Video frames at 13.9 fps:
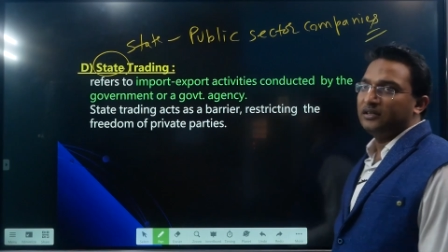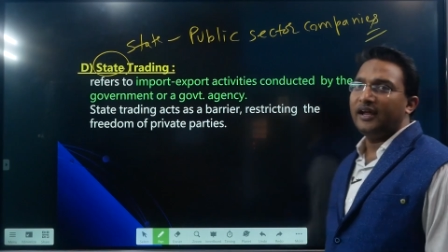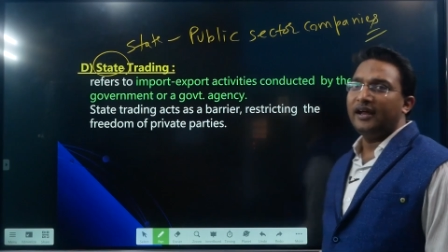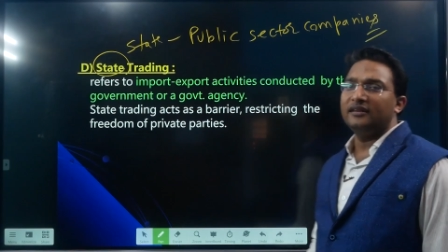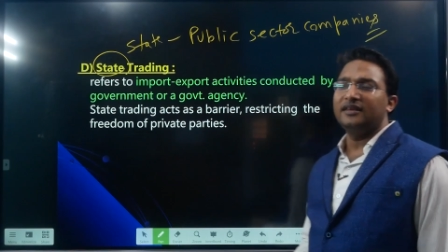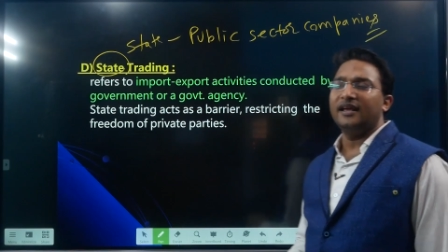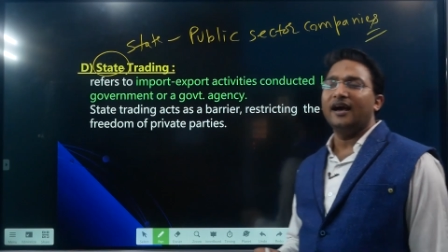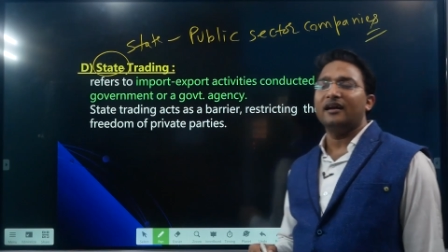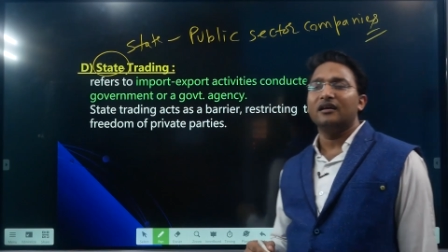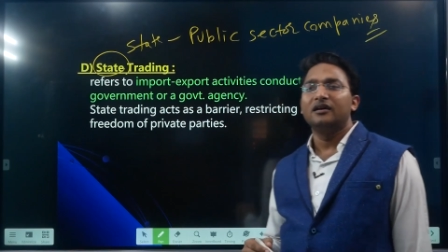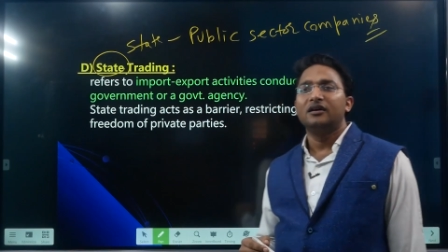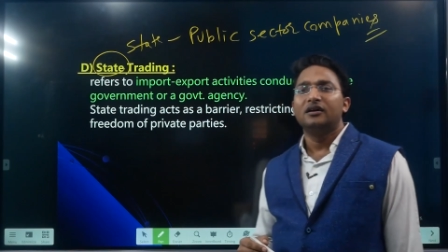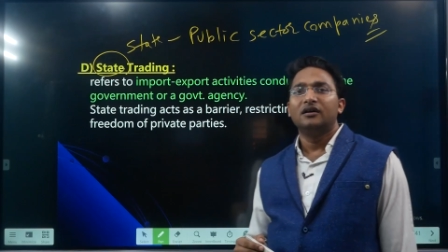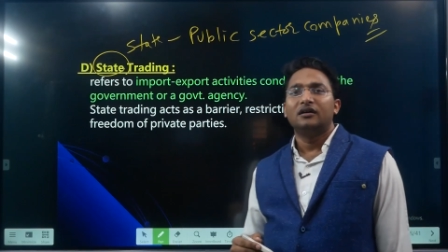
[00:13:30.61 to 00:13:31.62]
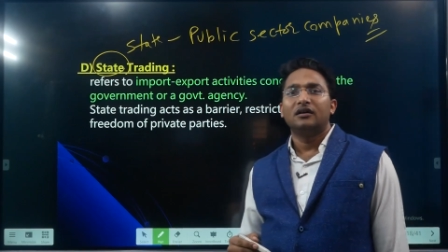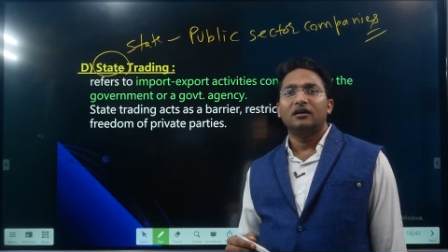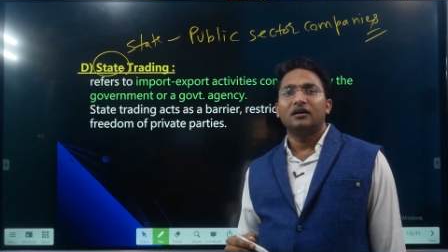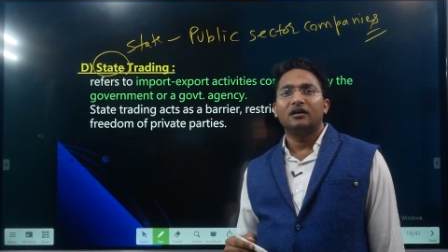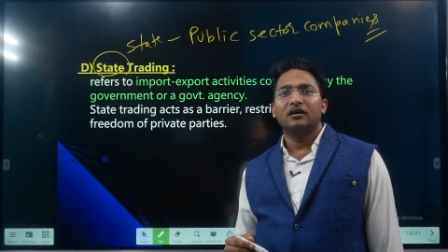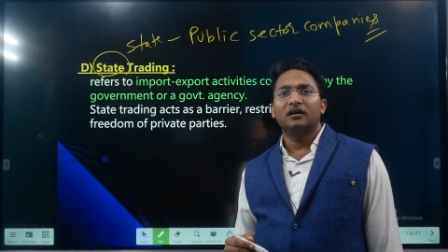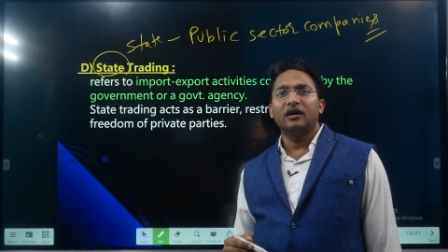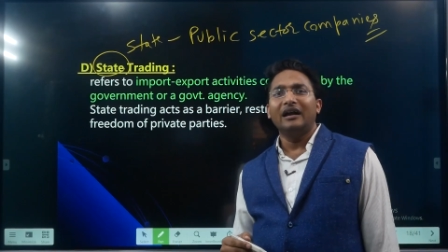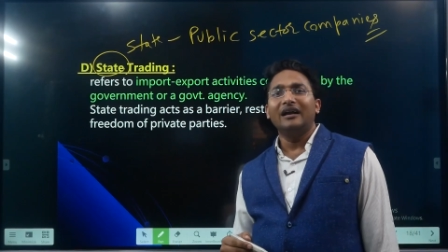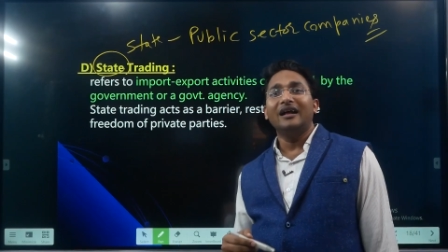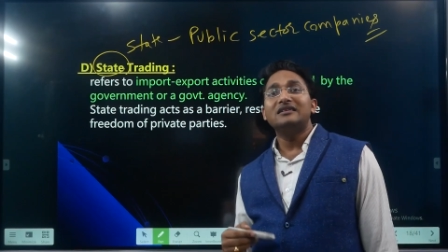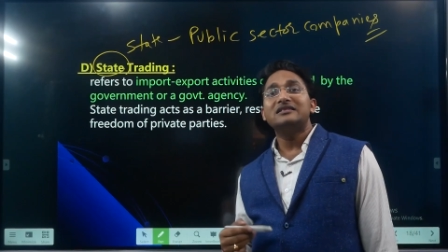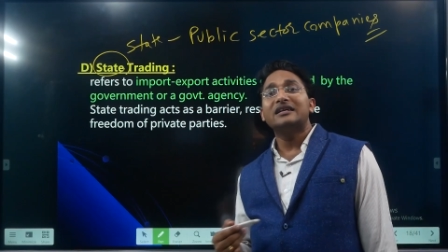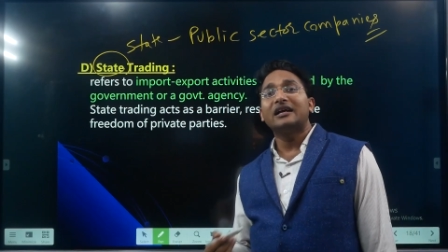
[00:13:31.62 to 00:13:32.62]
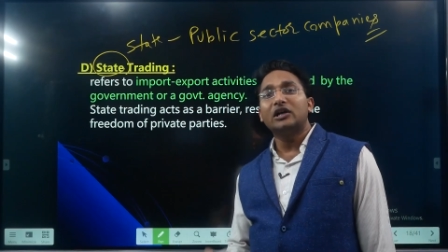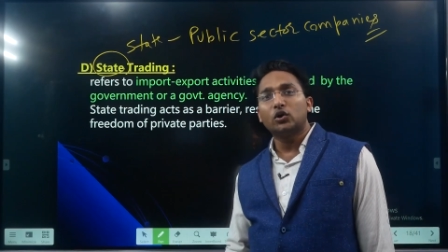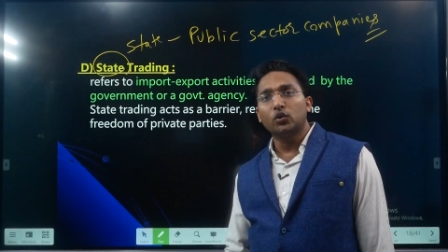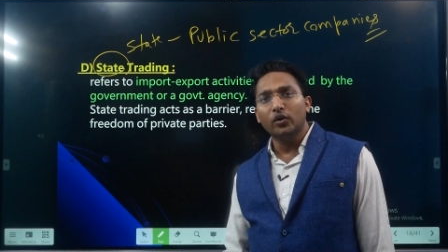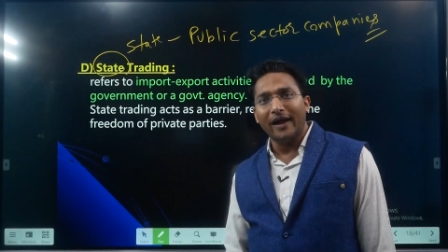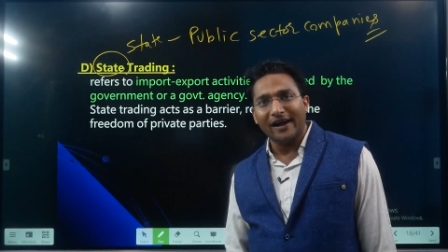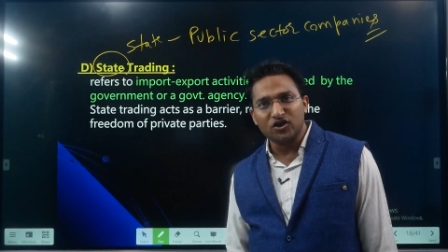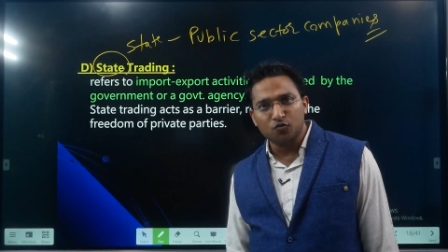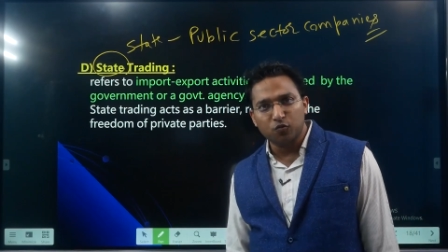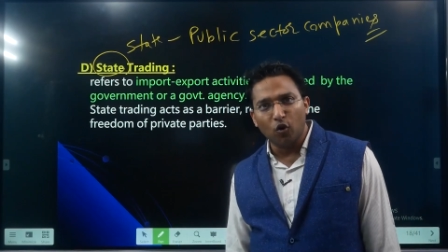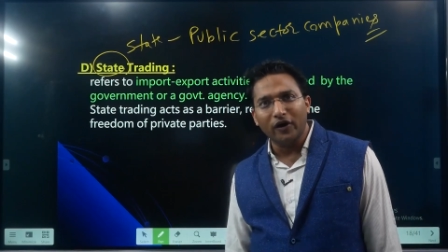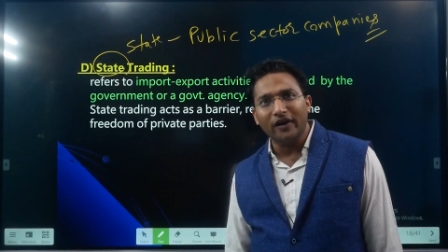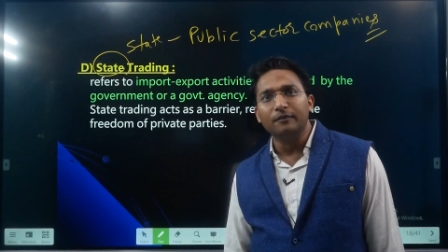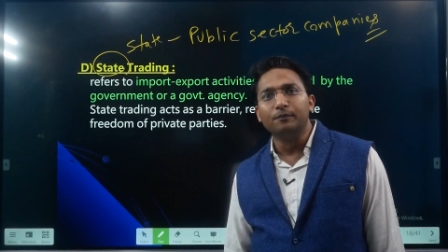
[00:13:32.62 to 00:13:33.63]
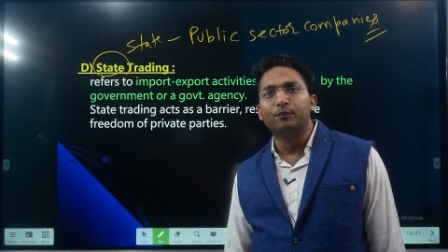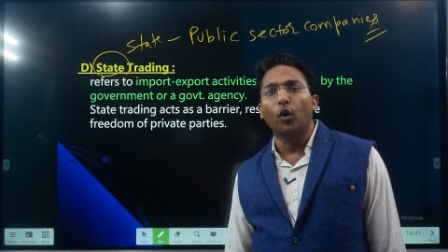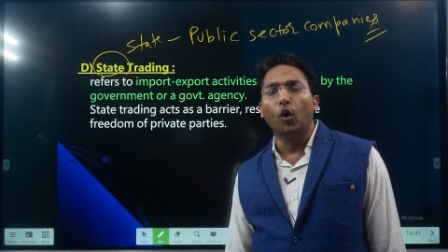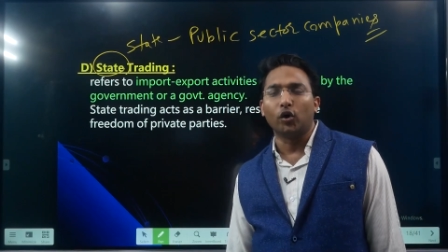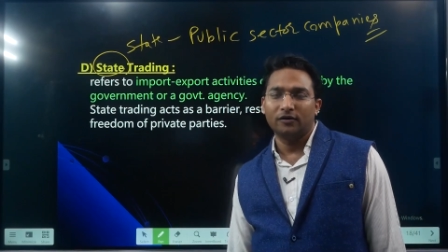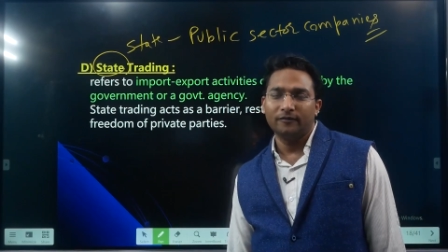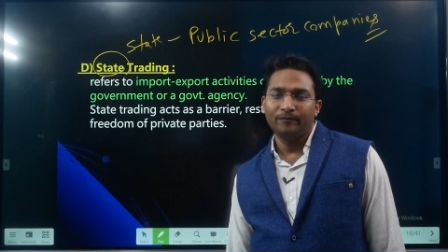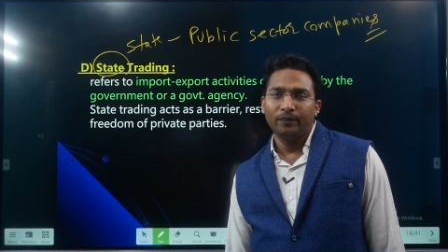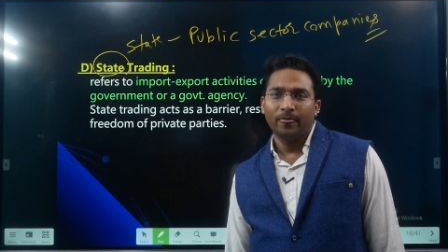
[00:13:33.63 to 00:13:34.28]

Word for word: They are indulging into export and import,